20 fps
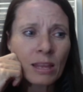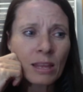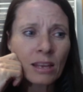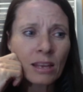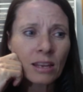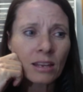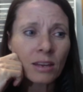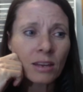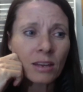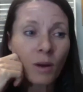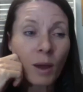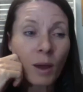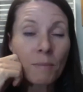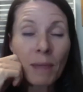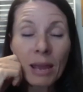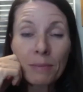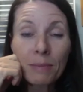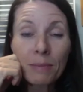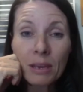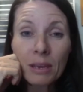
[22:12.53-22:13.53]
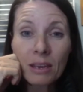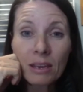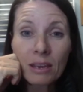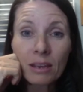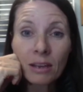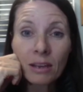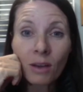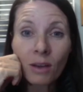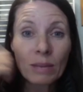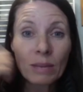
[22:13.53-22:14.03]
you know, I may be
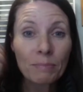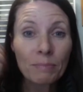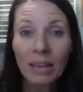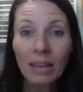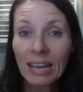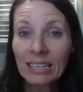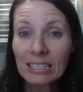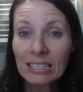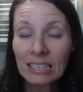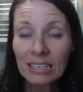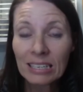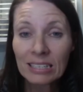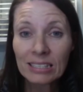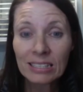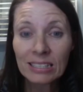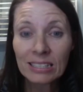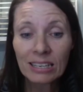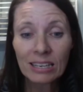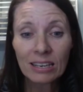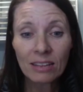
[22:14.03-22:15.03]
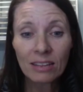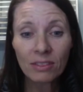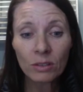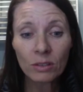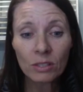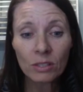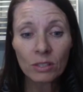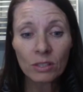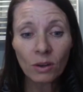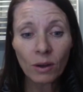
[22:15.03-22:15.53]
only planting a seed in
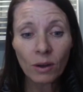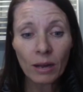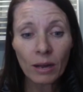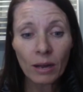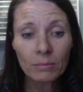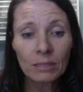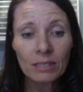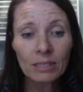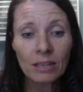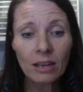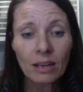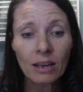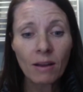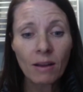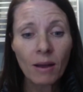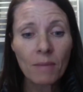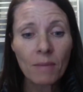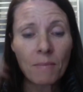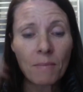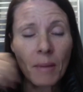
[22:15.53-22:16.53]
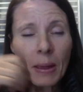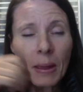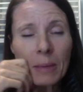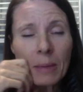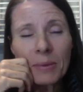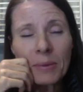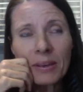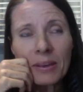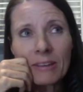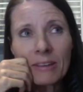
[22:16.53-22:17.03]
those times, I may
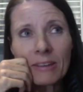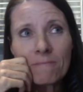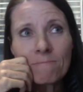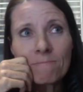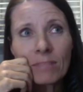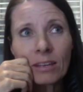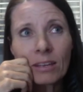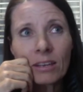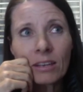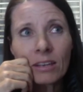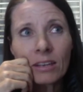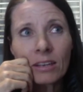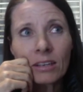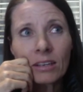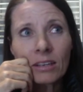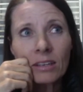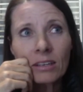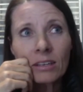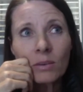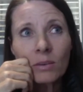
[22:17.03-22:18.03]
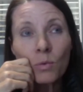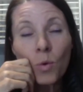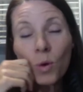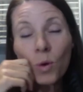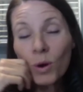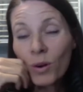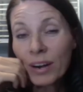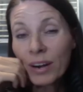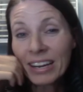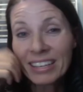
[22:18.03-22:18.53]
be
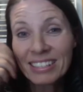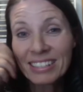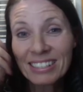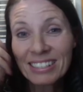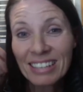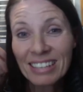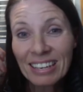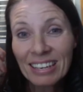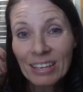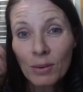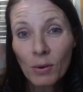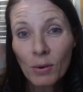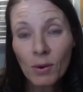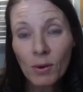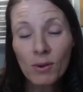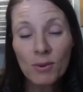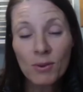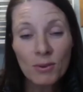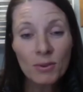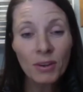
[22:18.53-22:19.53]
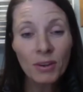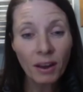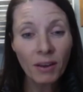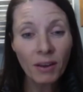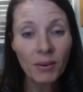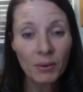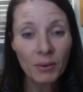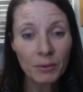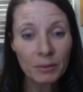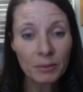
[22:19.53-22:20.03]
watering a seed, or who
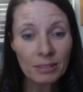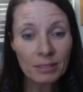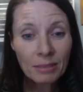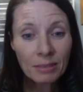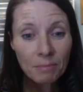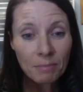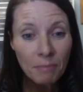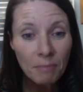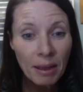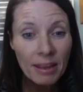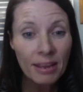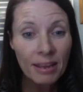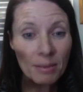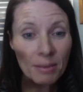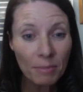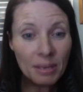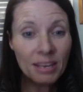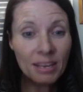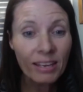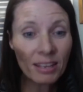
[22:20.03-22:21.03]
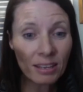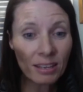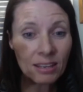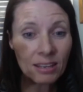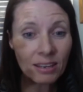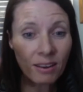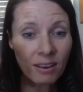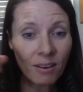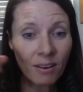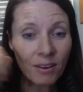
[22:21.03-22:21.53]
knows, it may be,
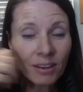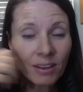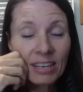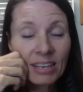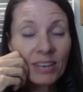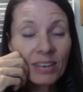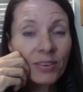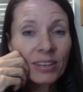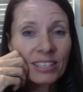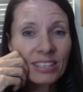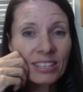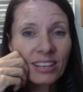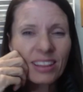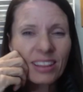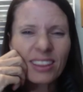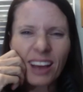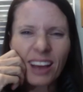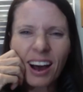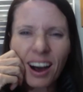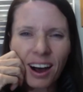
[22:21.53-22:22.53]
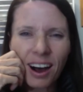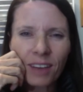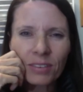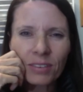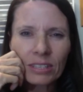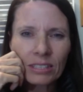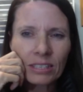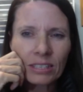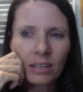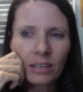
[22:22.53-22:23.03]
you know, nearer to the
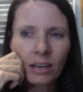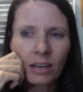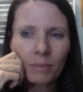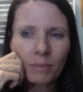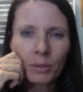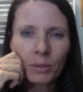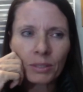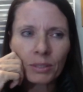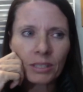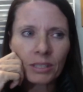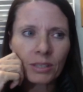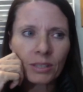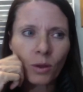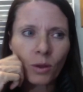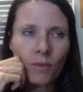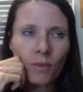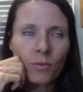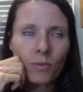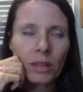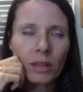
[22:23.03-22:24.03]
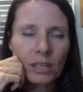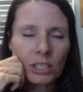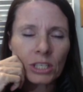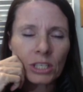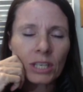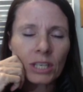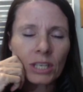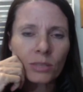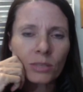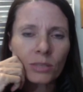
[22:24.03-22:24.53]
harvest in a person's life where they're
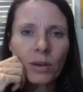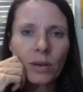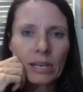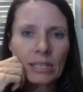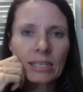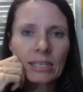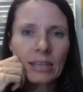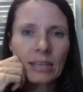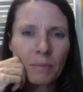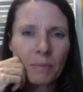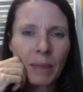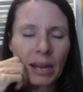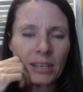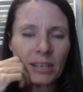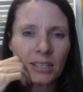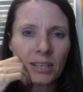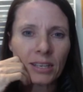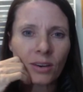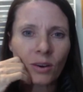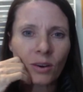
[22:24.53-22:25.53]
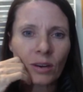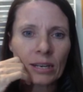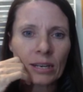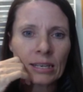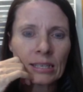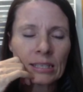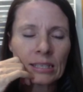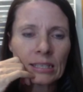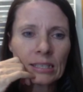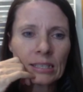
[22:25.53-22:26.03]
just ready to get back to God.
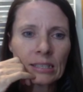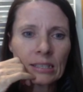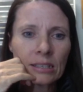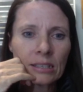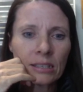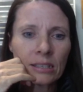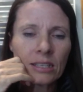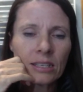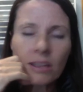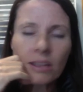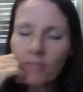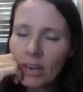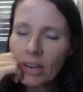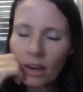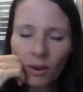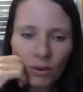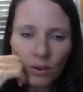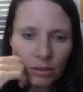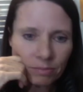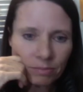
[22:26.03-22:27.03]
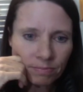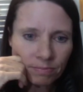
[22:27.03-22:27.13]
You'd never know. Yeah, I was just